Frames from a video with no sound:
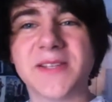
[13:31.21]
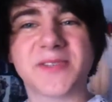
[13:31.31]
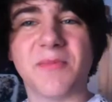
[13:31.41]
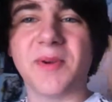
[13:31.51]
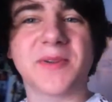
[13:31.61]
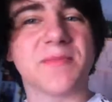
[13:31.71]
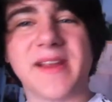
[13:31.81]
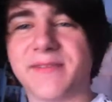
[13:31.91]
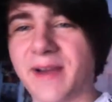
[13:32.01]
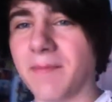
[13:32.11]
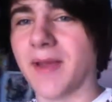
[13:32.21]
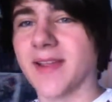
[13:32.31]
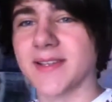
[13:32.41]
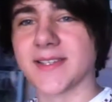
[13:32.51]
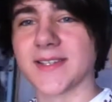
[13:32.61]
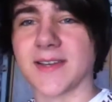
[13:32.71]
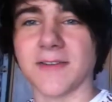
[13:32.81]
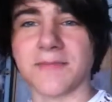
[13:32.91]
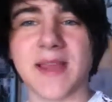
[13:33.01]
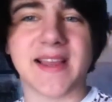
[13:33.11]
Someone has made a fan base
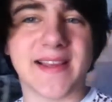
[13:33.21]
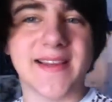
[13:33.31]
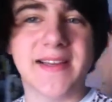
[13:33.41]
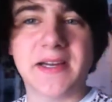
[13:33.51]
of me.